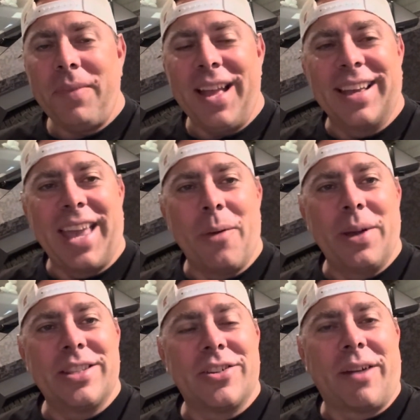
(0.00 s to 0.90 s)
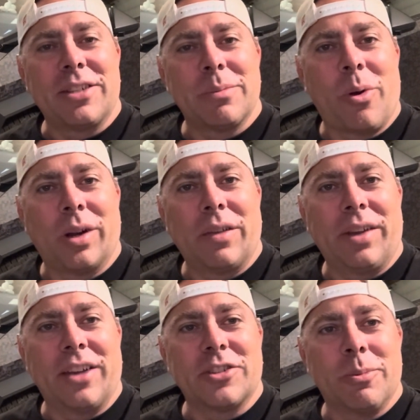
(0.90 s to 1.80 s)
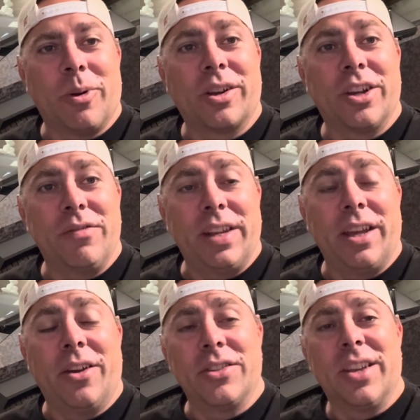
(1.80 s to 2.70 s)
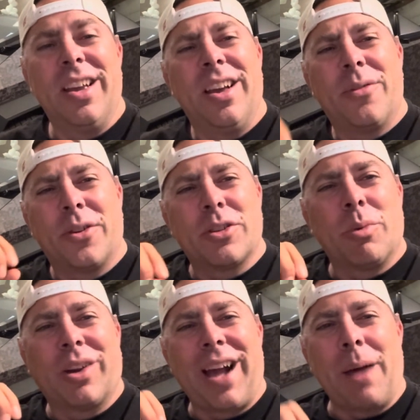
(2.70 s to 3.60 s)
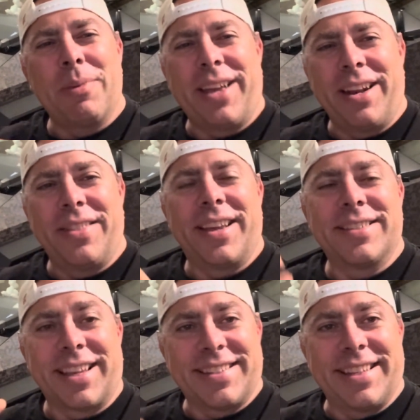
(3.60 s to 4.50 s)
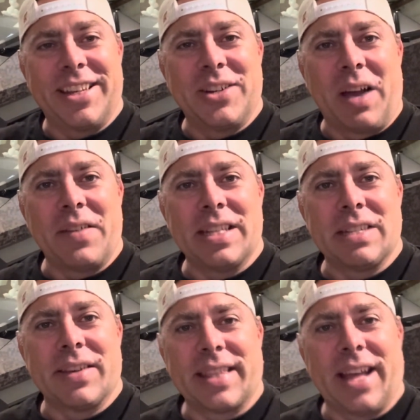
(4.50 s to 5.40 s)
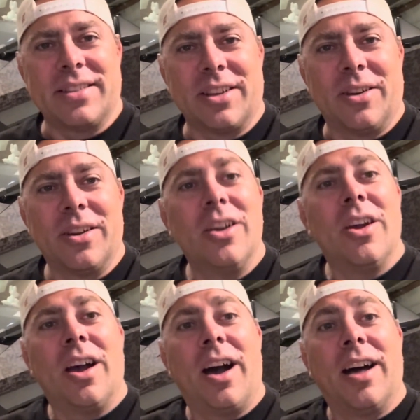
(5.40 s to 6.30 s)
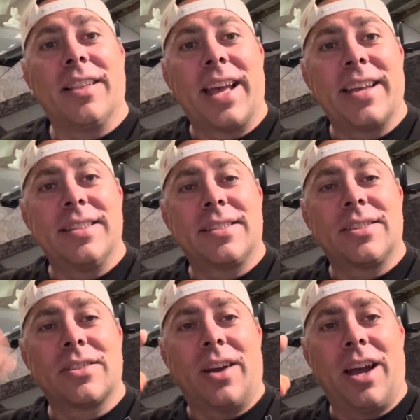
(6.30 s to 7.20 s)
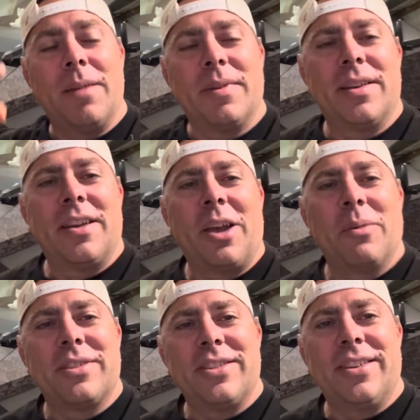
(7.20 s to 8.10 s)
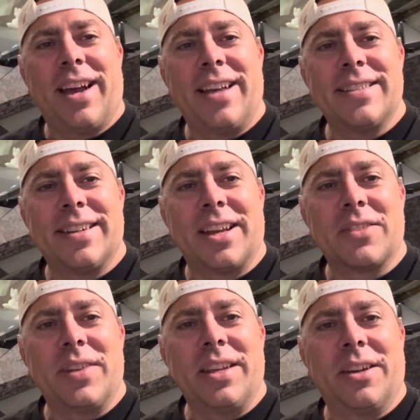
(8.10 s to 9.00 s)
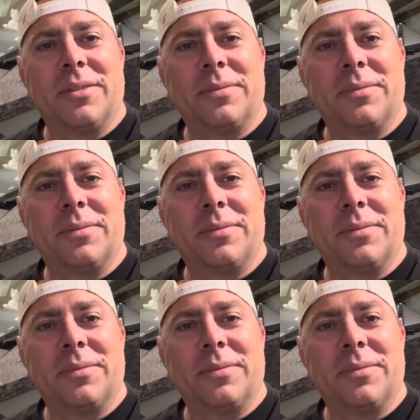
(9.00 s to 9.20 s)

I can't wait to drive some more and give you guys some more good videos for some more complicated things like city driving and stuff like that. So uh, like and subscribe, and we'll see you guys in the next video.